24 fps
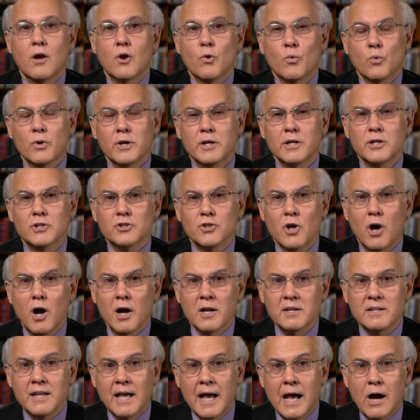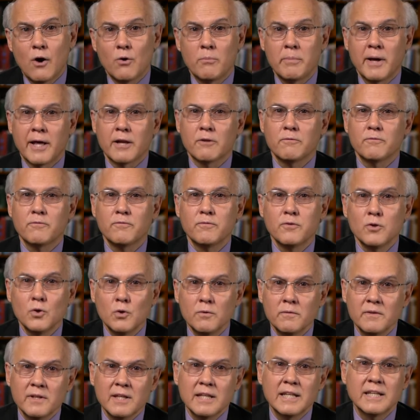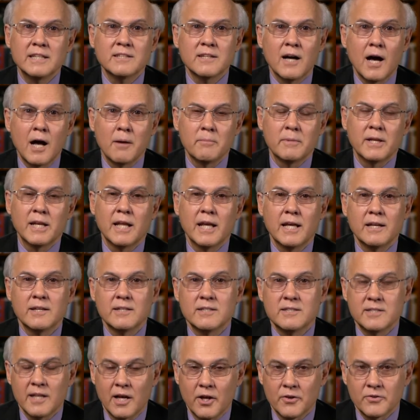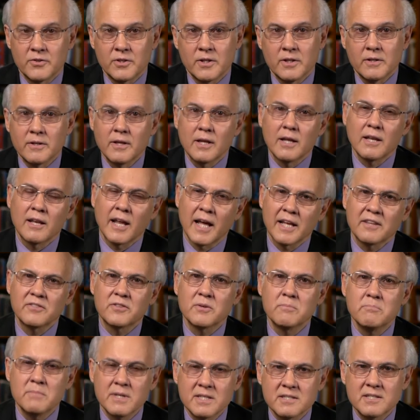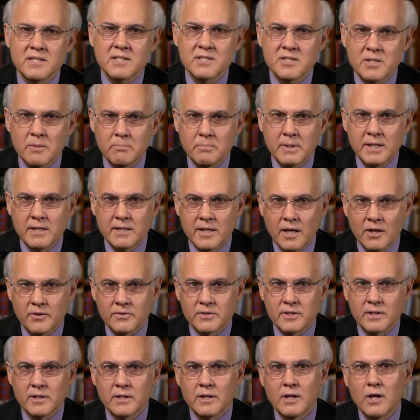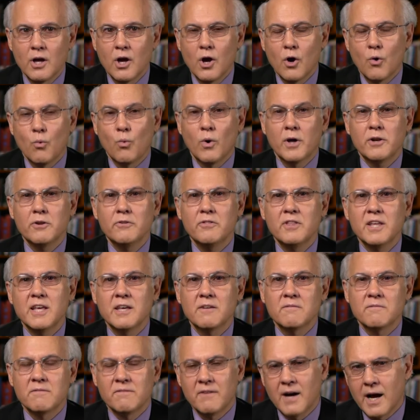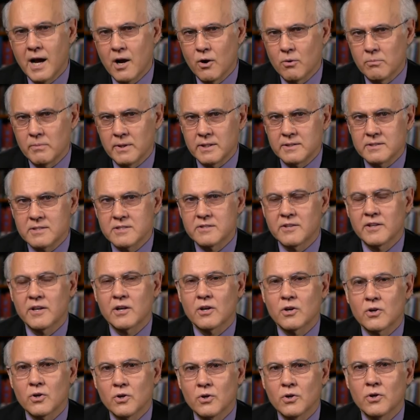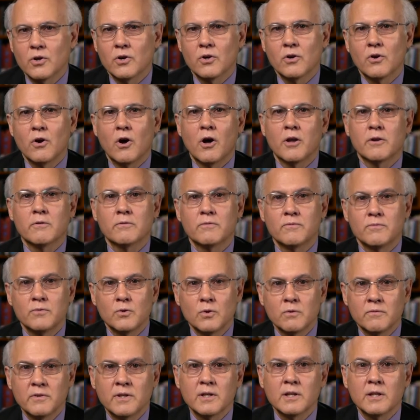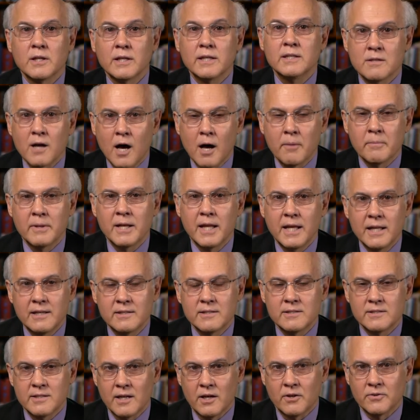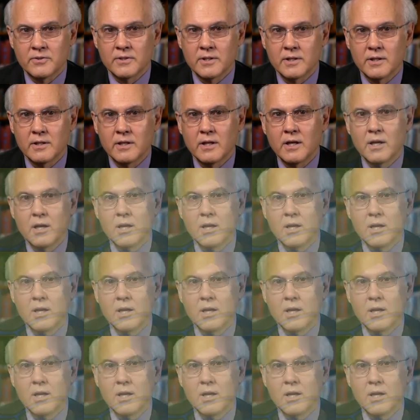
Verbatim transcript: We're going to talk now about a fluvially dominated delta, like the Mississippi Delta. What are the environments that occur on a fluvially dominated delta?